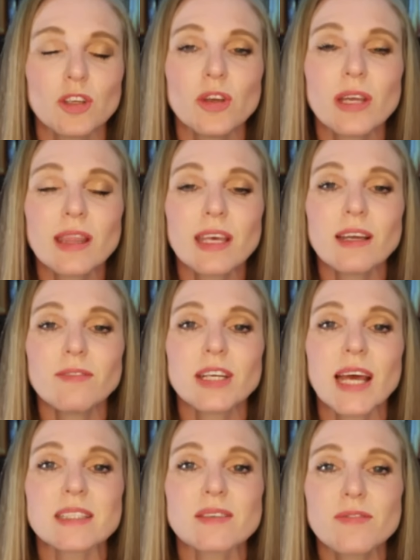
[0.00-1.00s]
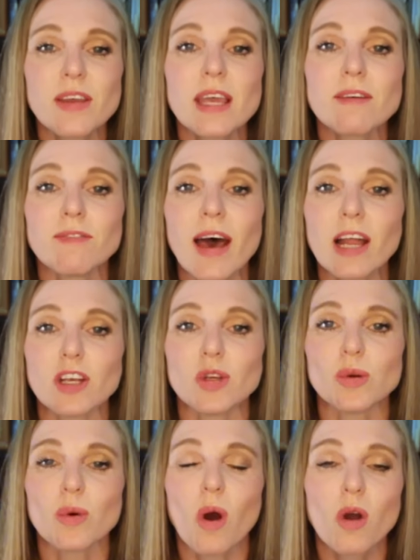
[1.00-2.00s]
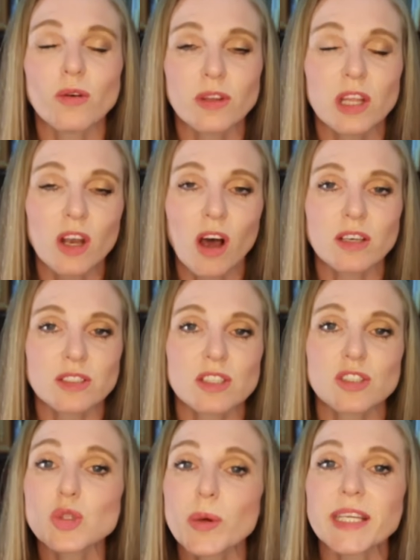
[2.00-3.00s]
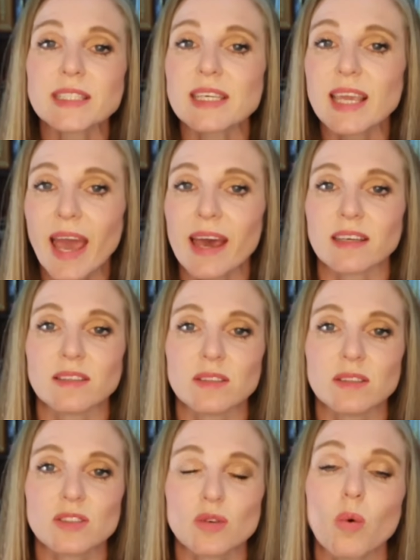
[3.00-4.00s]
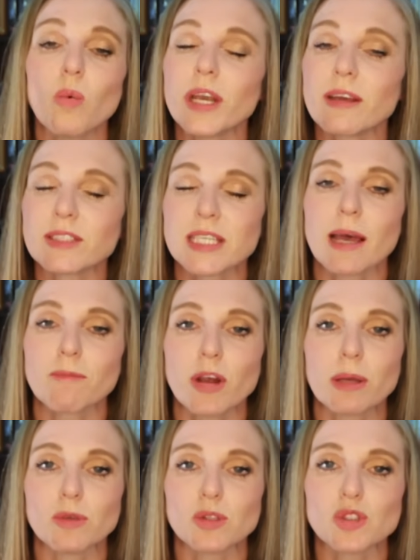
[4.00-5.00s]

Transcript: You can think of it as fair value over the last 20 candles or whatever time frame you're